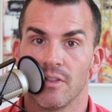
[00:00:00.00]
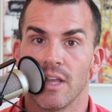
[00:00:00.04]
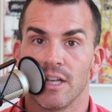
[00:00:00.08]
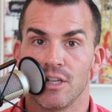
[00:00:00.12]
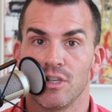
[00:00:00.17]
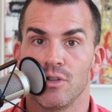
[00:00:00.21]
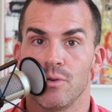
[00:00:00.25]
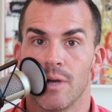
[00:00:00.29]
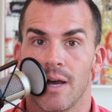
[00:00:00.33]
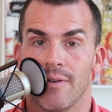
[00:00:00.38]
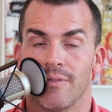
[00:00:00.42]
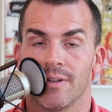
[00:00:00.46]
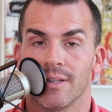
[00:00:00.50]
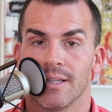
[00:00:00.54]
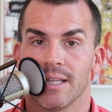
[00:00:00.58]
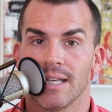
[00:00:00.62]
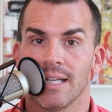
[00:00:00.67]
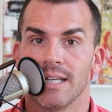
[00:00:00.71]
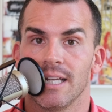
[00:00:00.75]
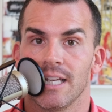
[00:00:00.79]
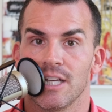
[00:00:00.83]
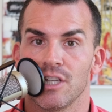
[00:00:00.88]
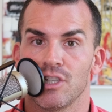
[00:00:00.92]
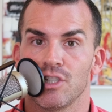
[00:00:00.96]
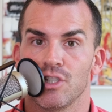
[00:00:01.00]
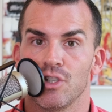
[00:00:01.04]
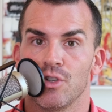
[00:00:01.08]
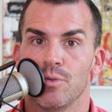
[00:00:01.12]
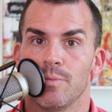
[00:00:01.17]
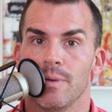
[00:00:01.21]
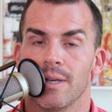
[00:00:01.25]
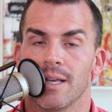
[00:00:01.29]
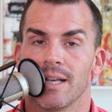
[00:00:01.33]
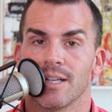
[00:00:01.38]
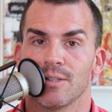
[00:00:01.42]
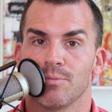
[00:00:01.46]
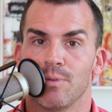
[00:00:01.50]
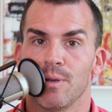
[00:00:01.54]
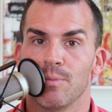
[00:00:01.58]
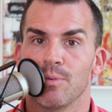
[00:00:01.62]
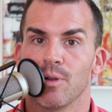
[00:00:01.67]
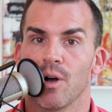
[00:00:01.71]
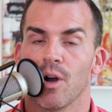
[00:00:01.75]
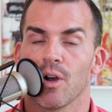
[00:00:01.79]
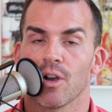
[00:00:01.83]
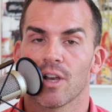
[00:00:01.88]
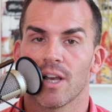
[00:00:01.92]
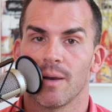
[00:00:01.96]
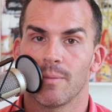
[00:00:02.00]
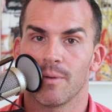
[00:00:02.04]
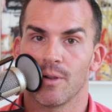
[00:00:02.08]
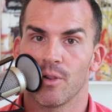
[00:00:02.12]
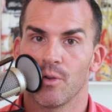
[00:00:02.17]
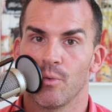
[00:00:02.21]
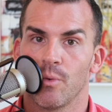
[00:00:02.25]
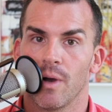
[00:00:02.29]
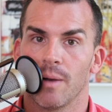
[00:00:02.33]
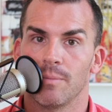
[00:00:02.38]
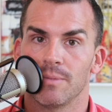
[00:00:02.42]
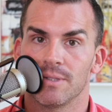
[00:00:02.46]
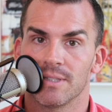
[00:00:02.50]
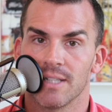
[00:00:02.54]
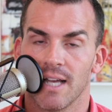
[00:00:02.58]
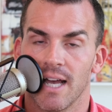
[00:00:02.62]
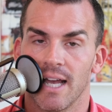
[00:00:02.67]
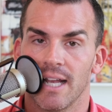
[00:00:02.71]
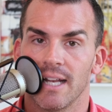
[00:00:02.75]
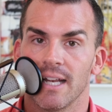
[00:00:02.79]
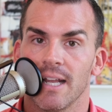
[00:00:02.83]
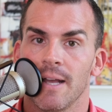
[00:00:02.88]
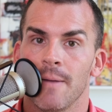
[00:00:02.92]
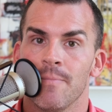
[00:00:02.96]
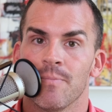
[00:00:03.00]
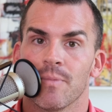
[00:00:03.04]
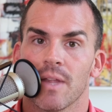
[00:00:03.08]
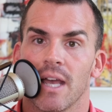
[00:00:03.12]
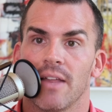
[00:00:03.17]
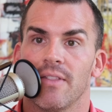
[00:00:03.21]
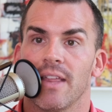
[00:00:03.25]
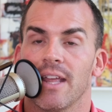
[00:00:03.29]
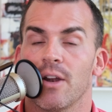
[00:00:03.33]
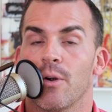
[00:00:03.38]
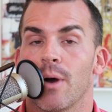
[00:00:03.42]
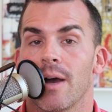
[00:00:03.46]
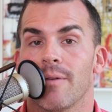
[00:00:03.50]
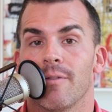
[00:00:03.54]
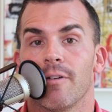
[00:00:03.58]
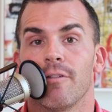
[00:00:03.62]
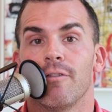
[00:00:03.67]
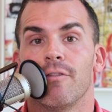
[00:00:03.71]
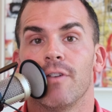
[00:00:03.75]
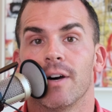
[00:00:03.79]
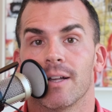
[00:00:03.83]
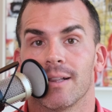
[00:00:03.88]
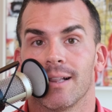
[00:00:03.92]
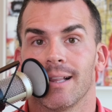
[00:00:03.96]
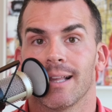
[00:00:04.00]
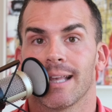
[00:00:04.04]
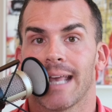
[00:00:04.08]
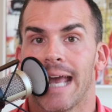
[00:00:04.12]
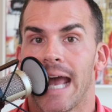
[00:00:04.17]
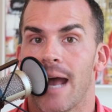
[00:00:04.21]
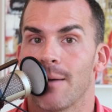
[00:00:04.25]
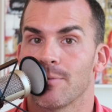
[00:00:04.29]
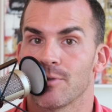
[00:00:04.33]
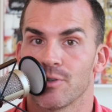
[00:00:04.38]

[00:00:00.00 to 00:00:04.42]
have a lead issue because people are coming to the website and they don't have a funnel to capture them.